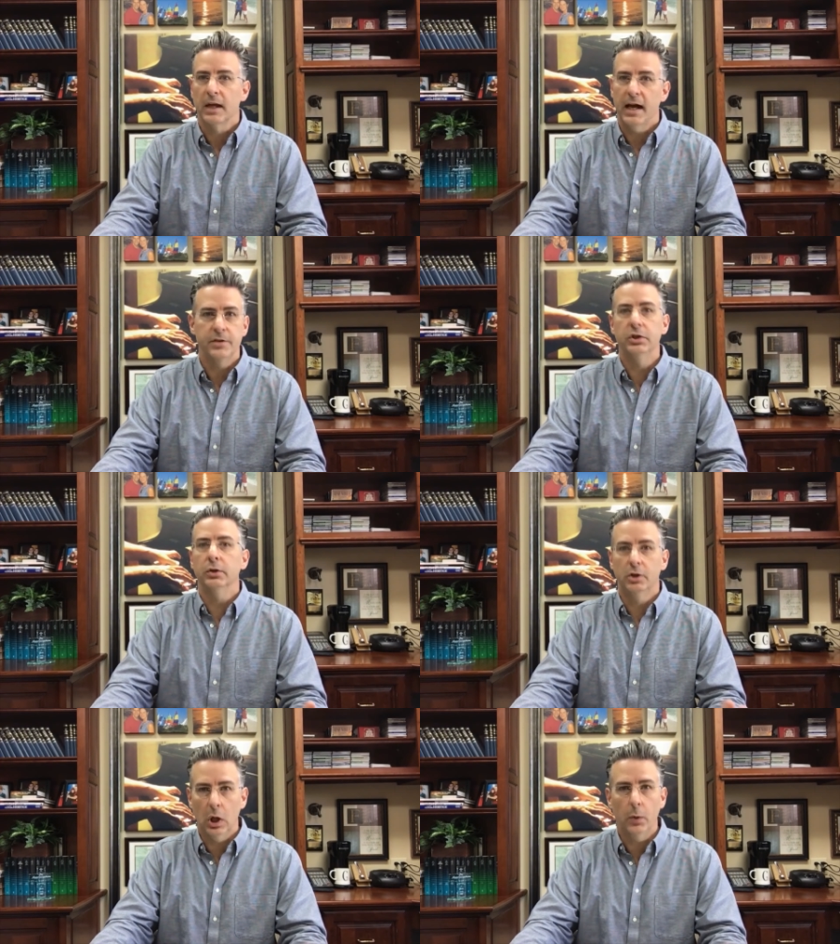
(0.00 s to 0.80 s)
As you're
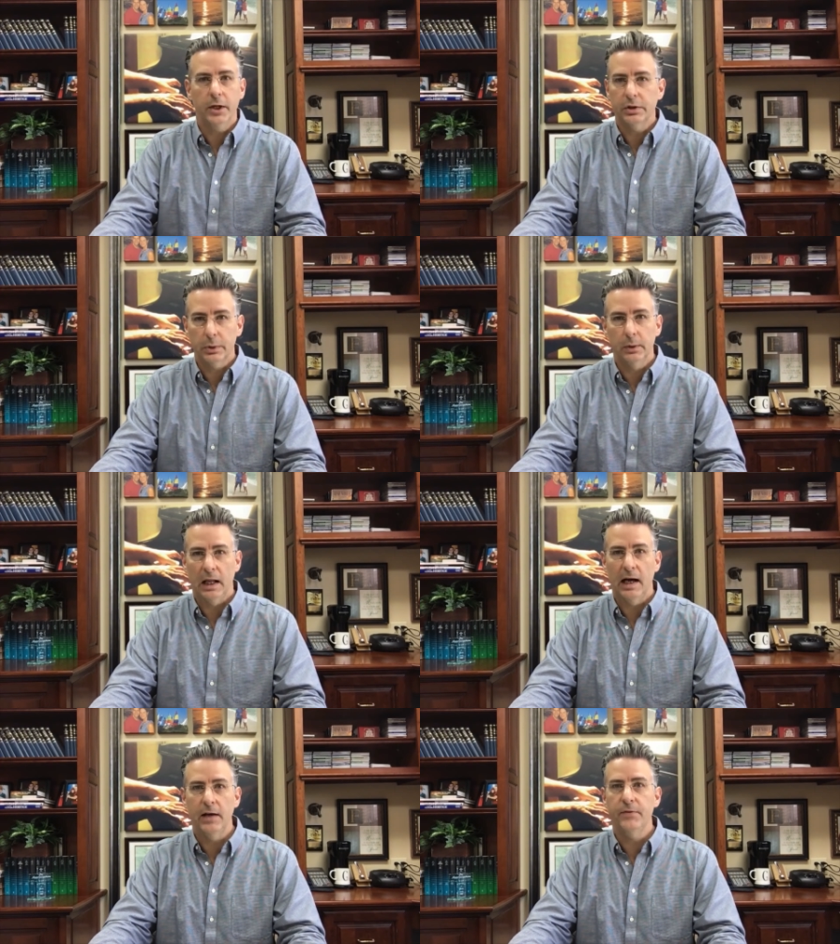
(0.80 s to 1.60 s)
going through
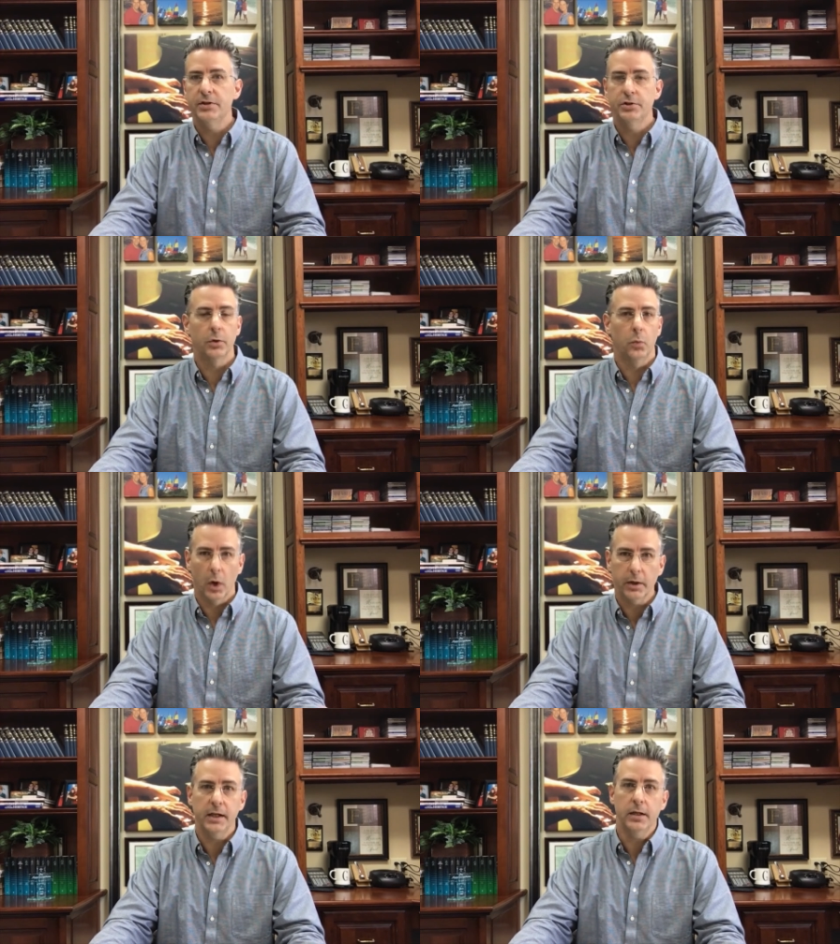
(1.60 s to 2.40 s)
life, as you're
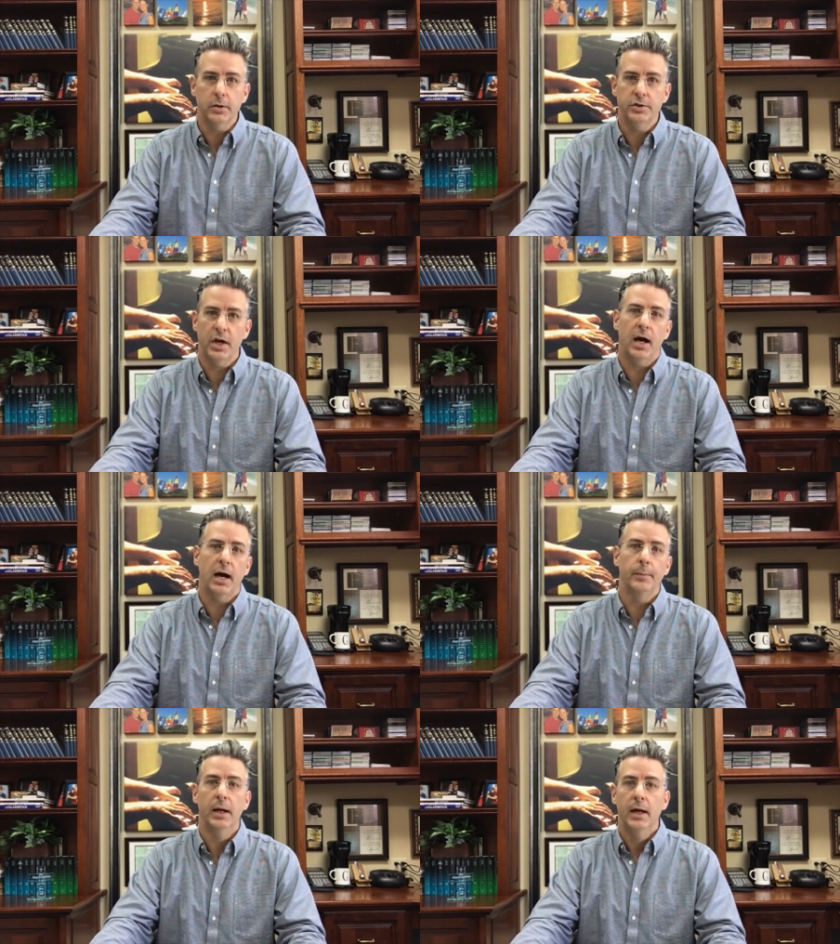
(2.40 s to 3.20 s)
working your job